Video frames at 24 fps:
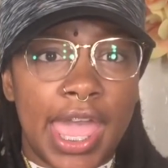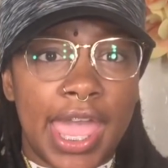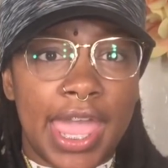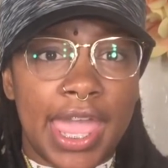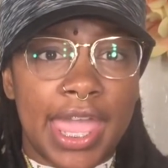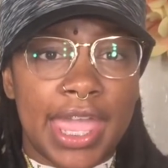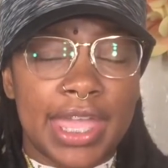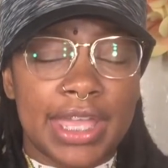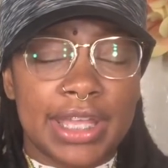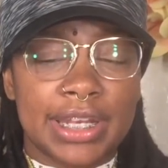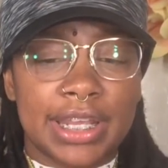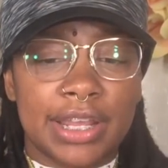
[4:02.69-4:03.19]

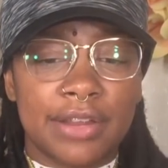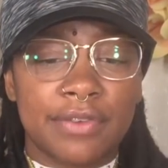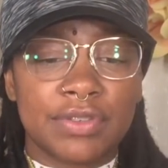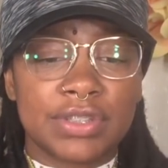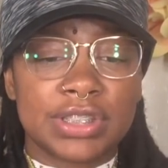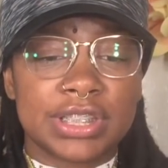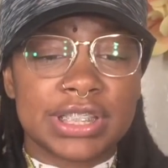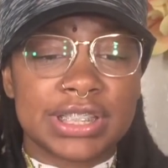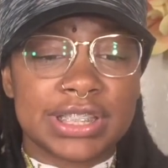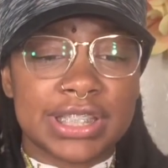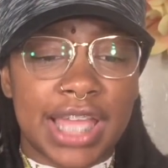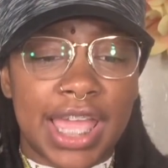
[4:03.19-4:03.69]
And ever
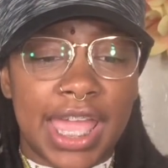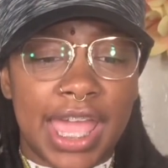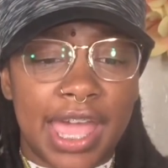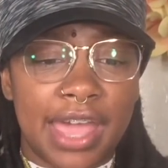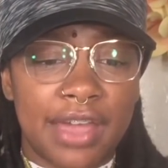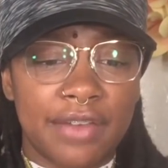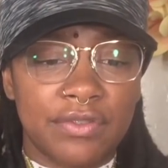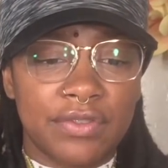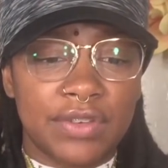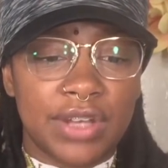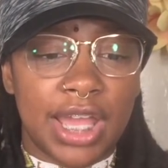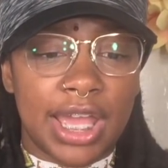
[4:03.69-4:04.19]
since I
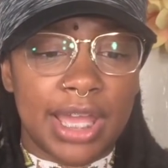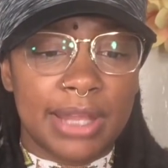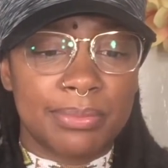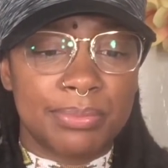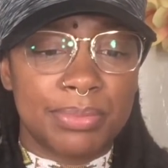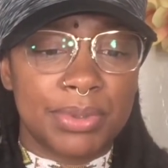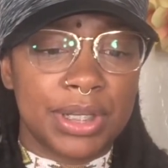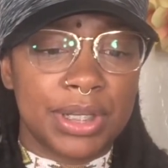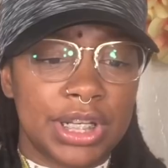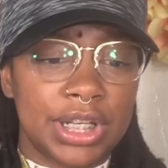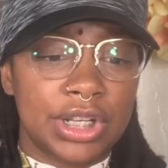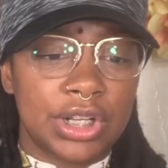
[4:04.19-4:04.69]
have not
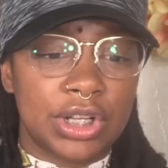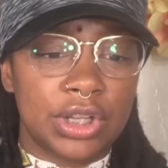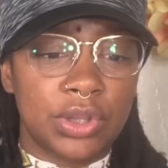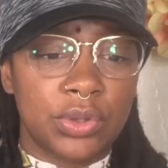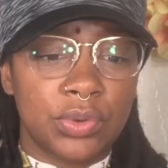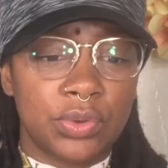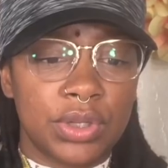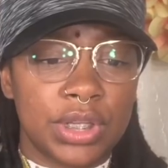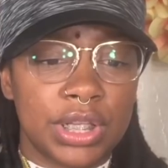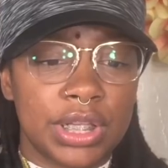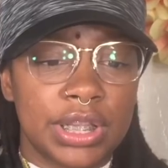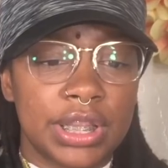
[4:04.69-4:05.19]

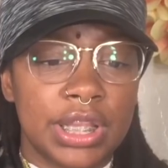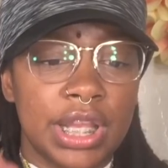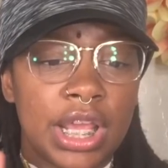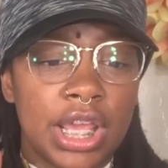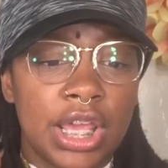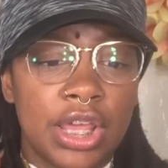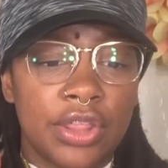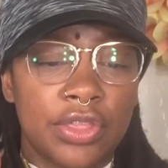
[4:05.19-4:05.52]
including